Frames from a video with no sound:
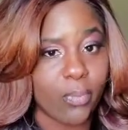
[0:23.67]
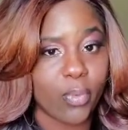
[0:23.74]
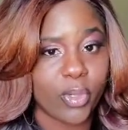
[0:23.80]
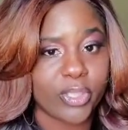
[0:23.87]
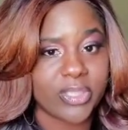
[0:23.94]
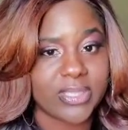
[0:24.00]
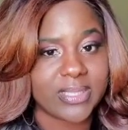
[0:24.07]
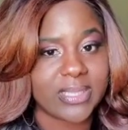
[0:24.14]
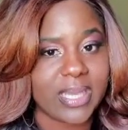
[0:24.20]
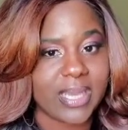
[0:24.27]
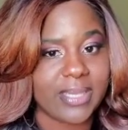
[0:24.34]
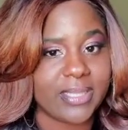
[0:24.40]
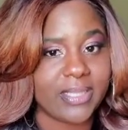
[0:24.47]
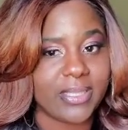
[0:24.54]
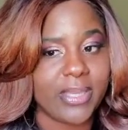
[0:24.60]
want to just
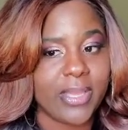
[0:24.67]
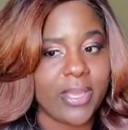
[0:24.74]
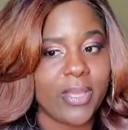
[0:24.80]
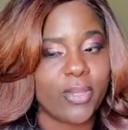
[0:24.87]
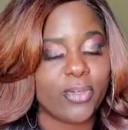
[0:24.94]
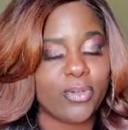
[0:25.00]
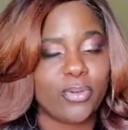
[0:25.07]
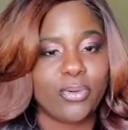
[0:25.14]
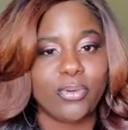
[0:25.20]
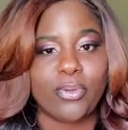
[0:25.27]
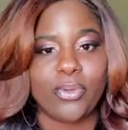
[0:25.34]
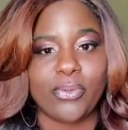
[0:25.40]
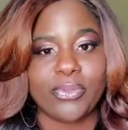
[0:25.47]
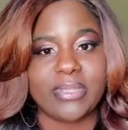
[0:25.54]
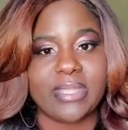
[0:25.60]
kind of
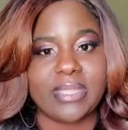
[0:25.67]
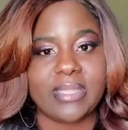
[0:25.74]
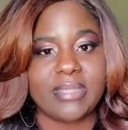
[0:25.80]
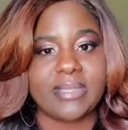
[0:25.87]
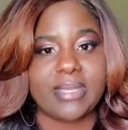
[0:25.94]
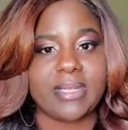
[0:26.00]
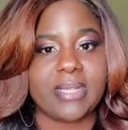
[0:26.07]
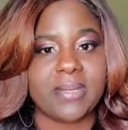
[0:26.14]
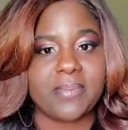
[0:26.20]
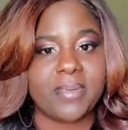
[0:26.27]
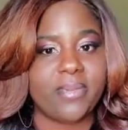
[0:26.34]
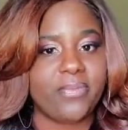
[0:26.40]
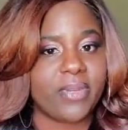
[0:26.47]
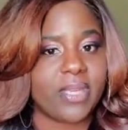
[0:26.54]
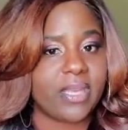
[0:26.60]
kudos to this hair company
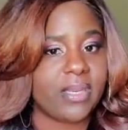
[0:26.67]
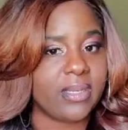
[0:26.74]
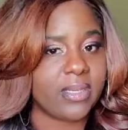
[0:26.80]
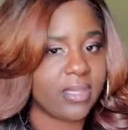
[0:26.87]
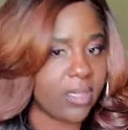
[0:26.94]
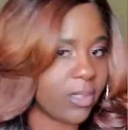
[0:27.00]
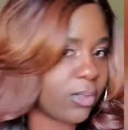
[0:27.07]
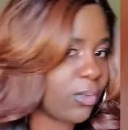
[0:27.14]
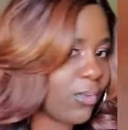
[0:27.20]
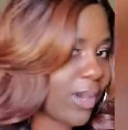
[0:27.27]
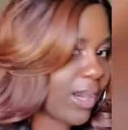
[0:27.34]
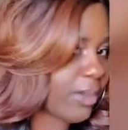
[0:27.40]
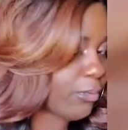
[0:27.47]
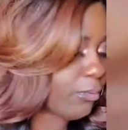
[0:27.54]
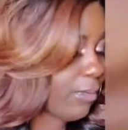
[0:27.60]
for getting the color
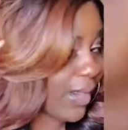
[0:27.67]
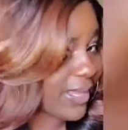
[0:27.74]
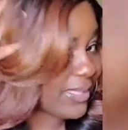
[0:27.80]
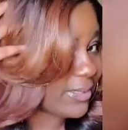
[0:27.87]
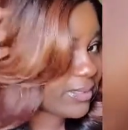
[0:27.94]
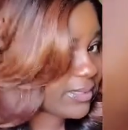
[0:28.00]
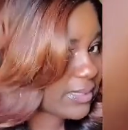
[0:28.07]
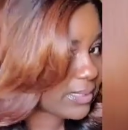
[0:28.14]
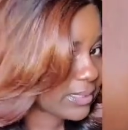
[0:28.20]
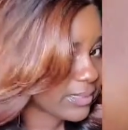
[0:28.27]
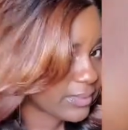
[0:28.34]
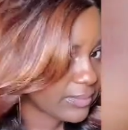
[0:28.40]
word right.